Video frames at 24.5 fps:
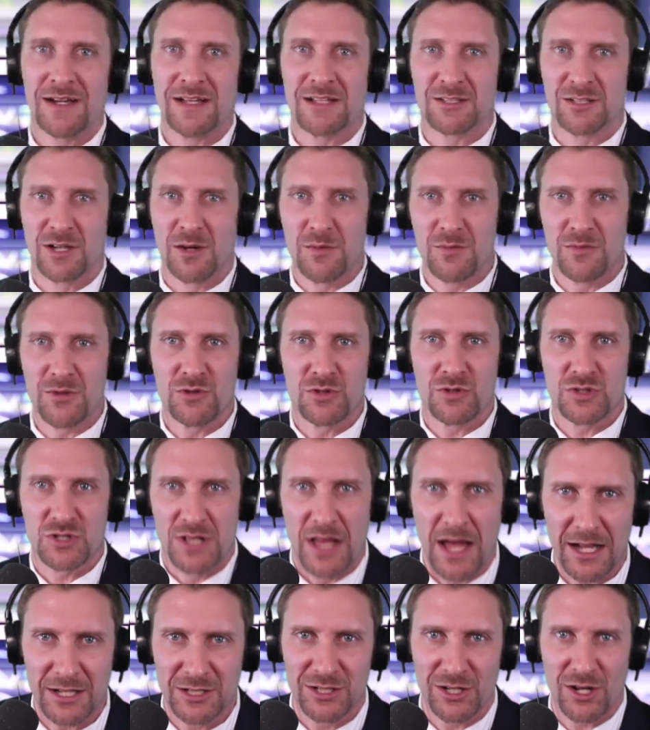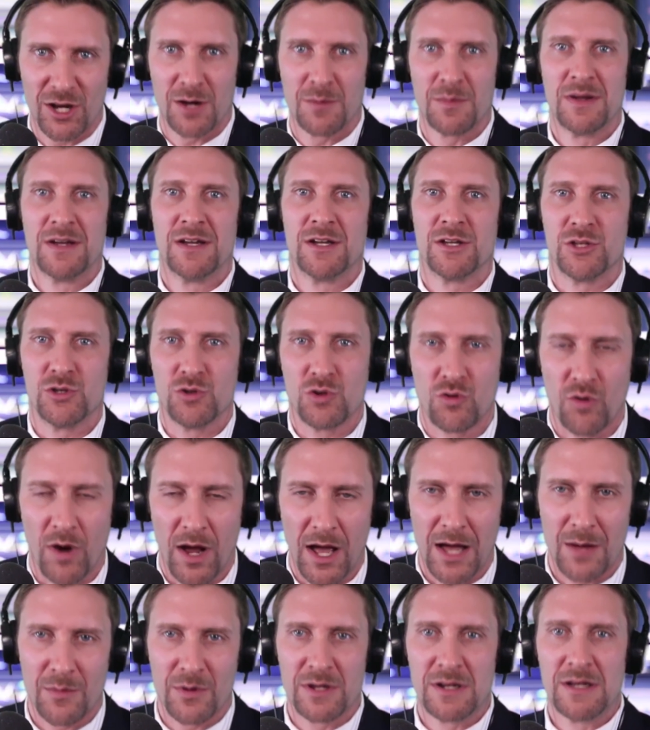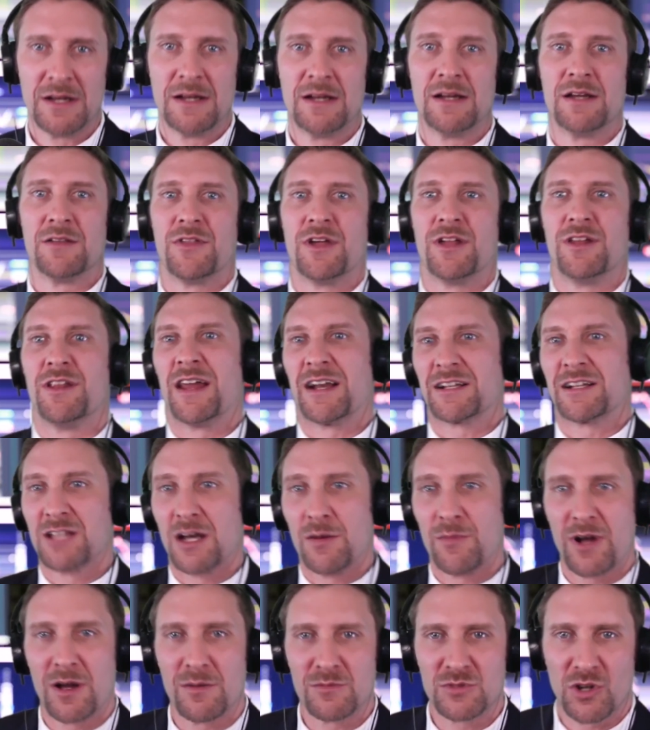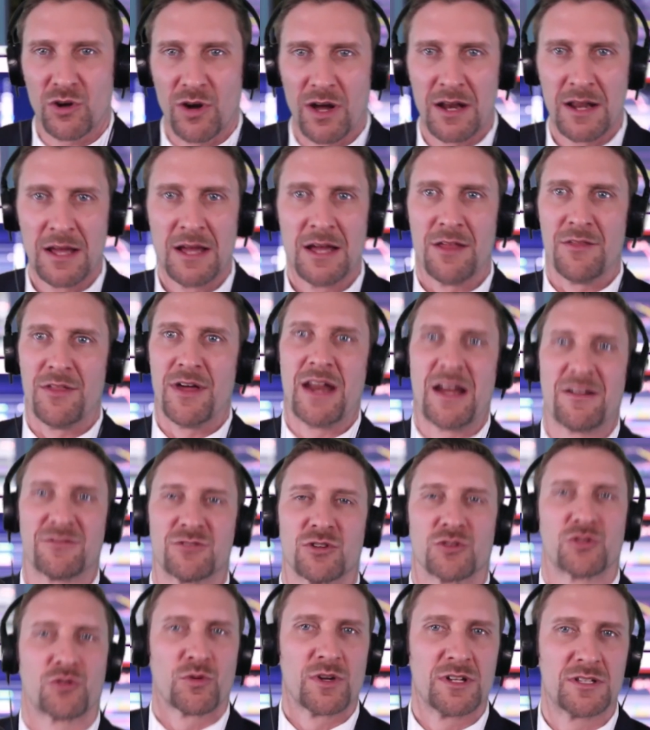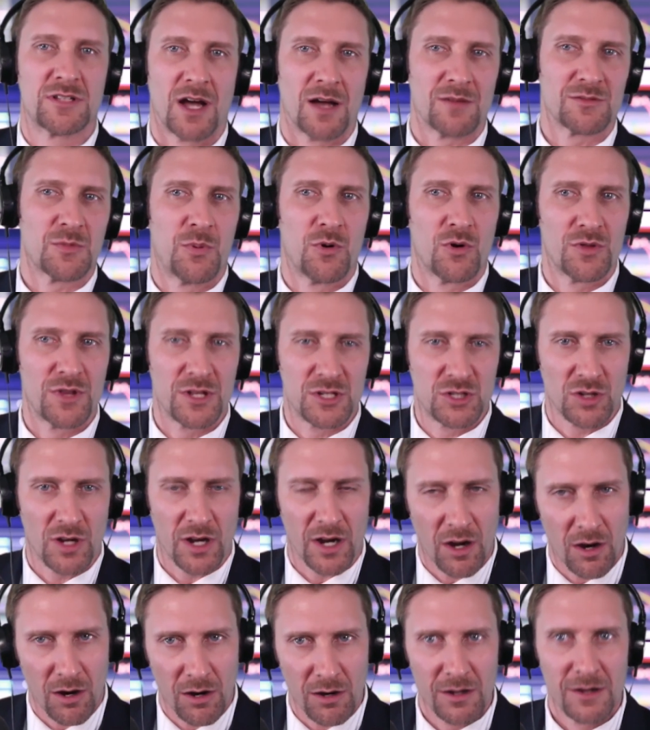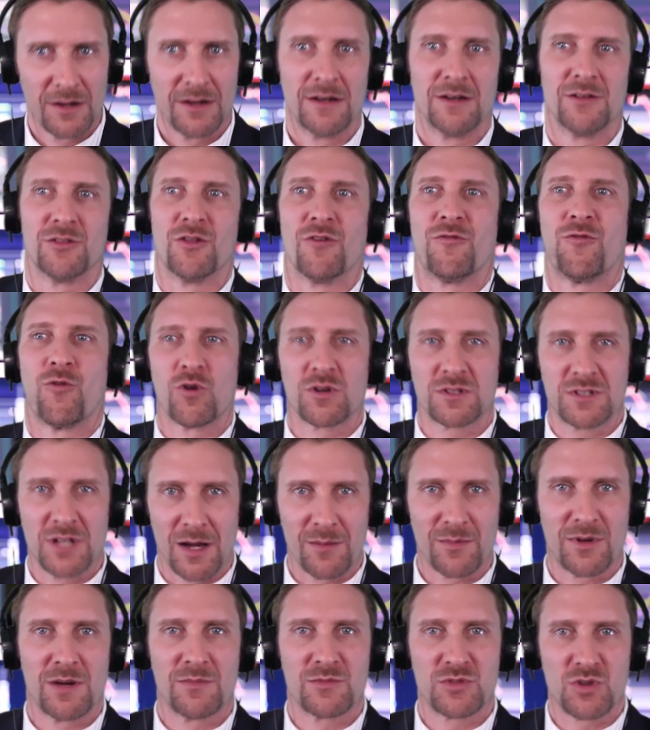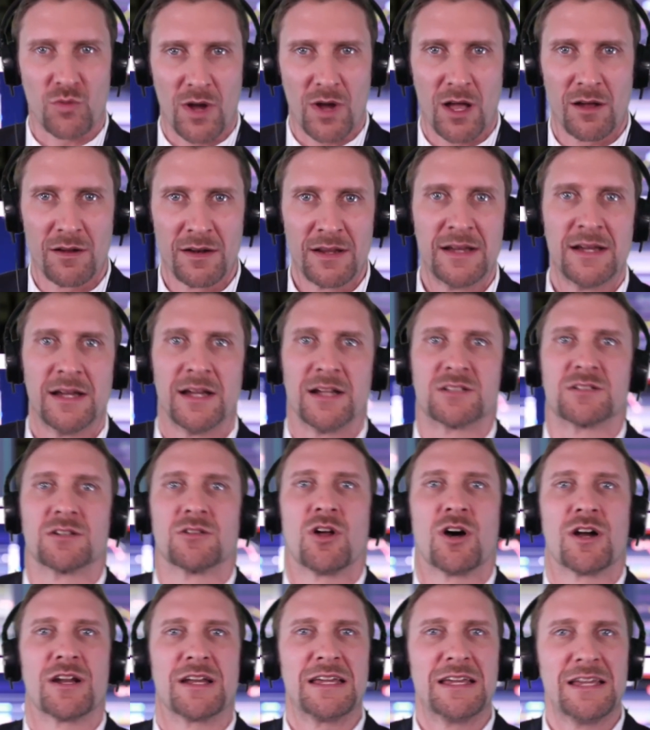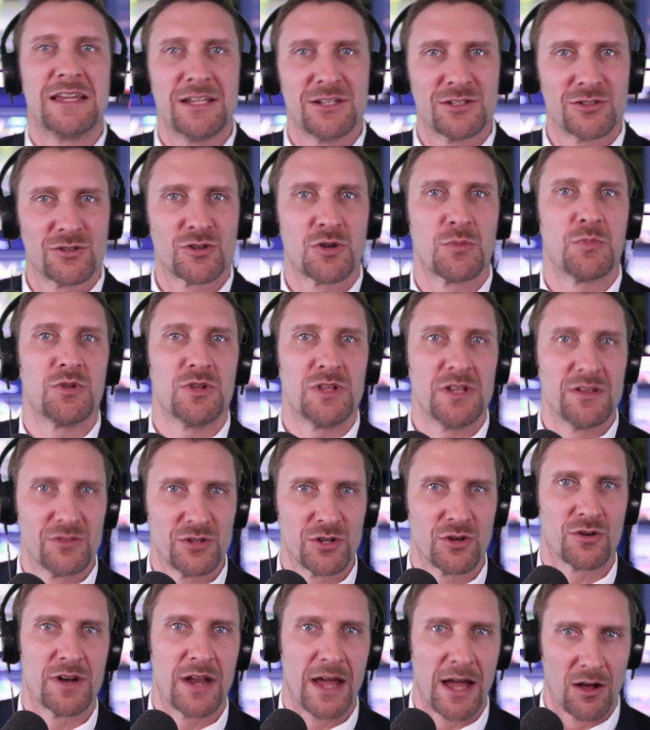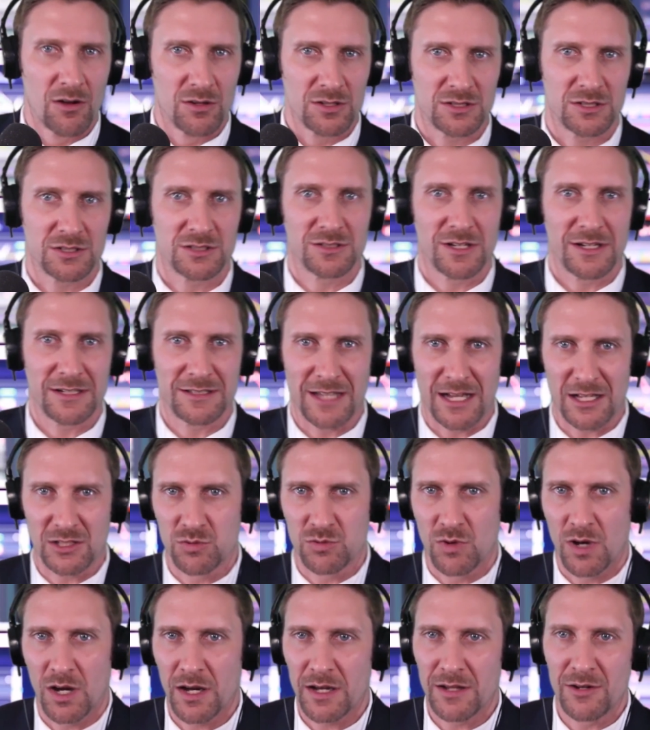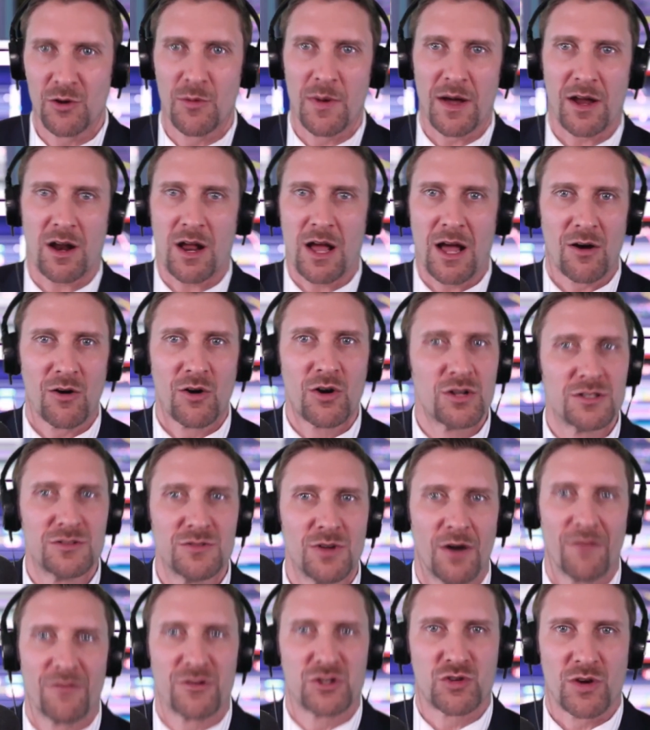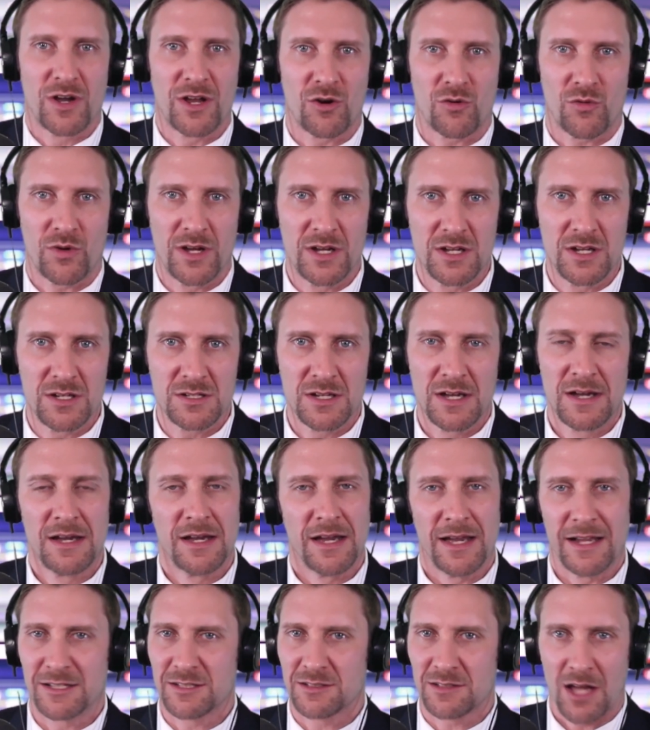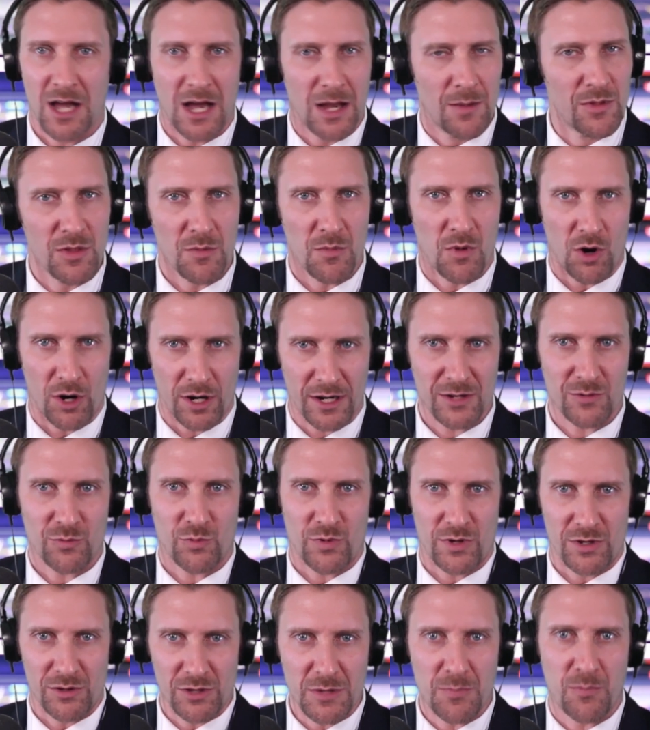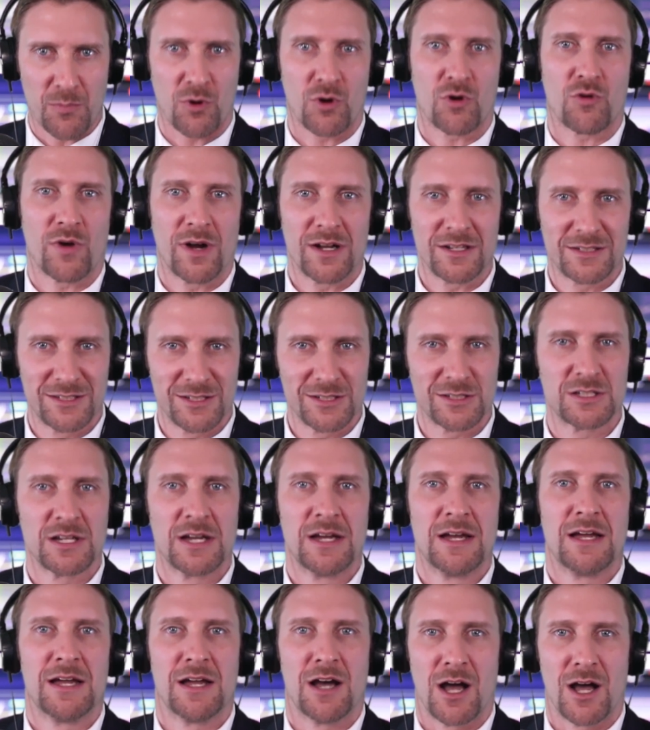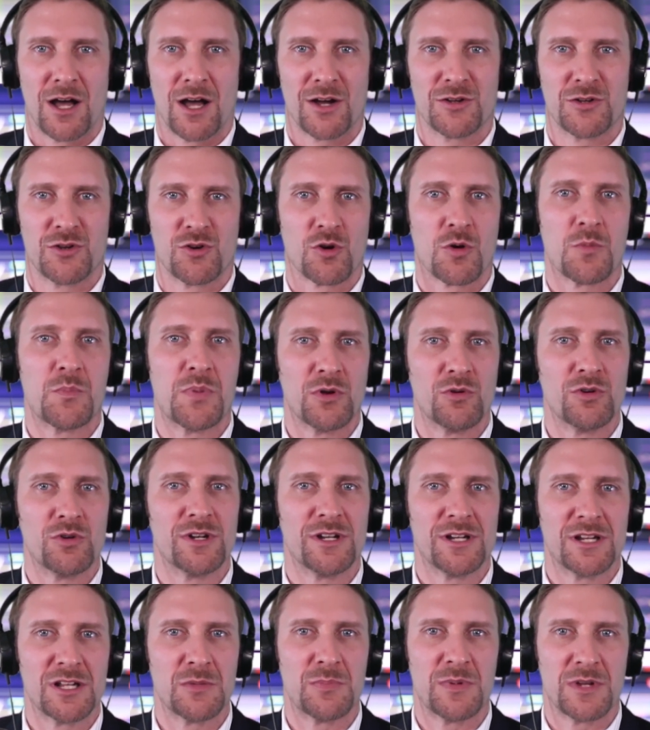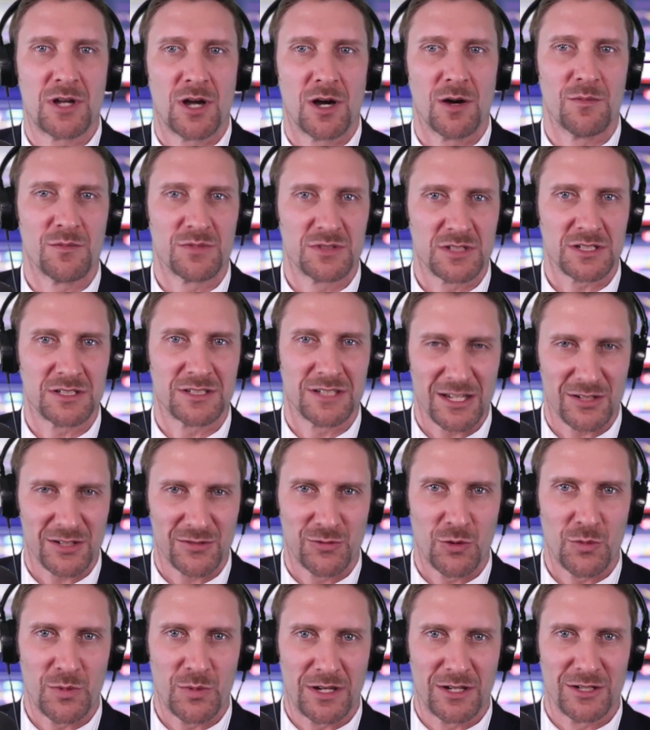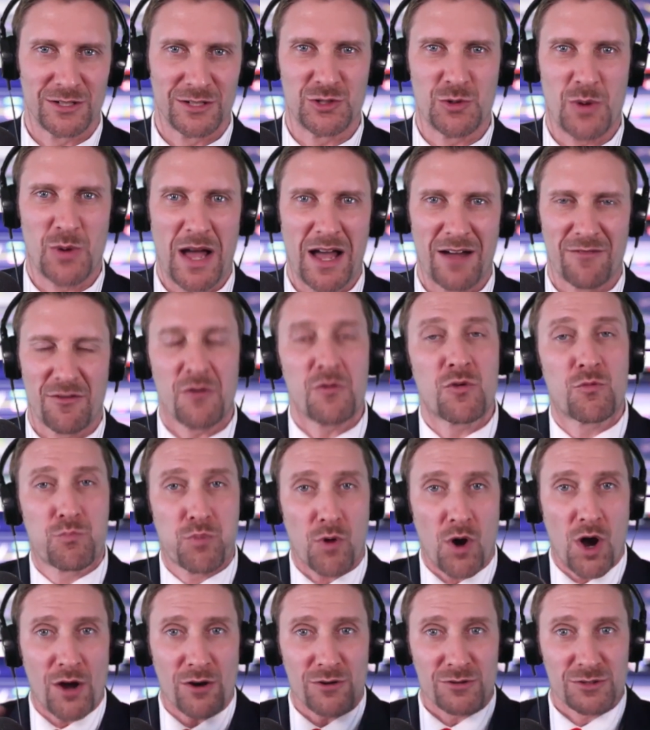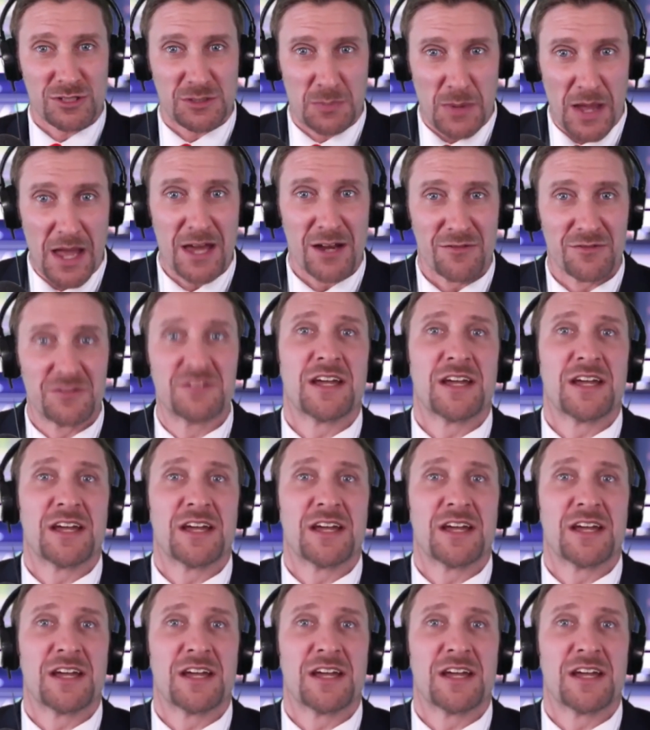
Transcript: It's something you snatch it up, you grab it, then the next time it comes around, then after three times of pulling the trigger, the fourth time comes around, it's a lot easier to believe in your analysis. Like that's why no matter how good of a trader is, it's time in the market really progresses uh, your ability to become successful because you have a broader span of